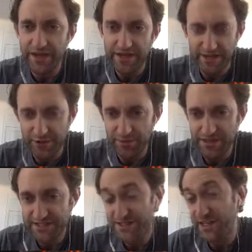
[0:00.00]
Heal
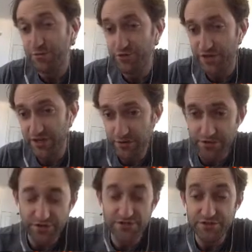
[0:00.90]
Bots to help you heal
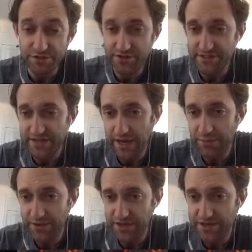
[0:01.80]
because you do want to
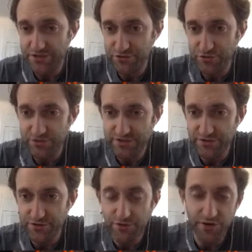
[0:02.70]
tap a lot to draw
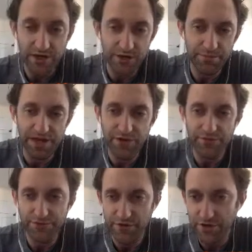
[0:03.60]
into your
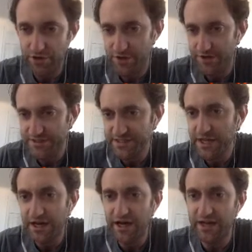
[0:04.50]
powerful cards.
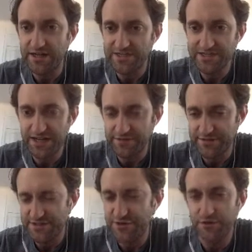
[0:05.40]

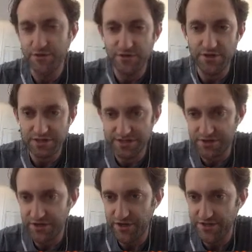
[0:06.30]
Siphon Soul is a
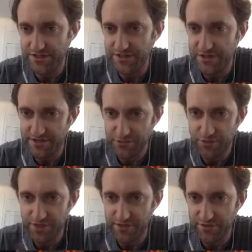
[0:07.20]
good answer as
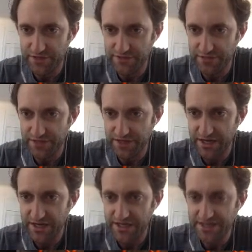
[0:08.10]
well for his big
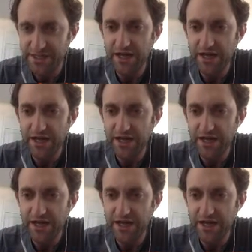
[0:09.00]
guys.